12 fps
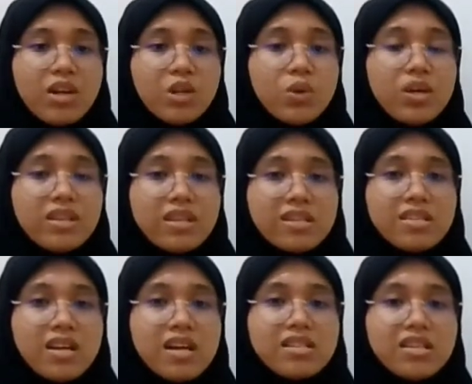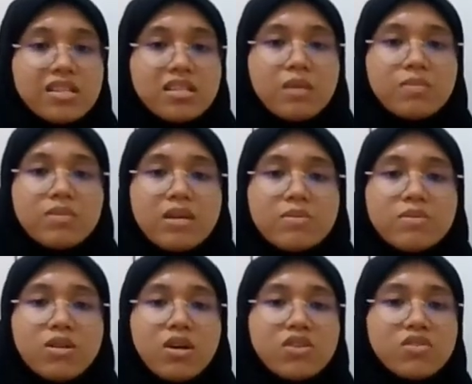Doing this task can sometimes
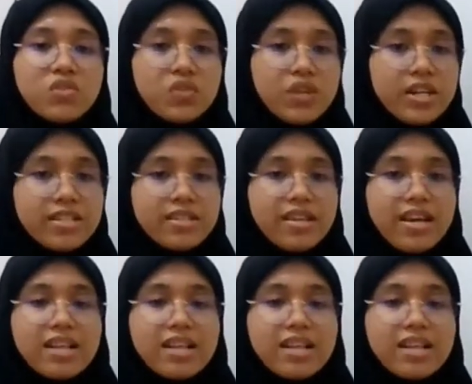cause stress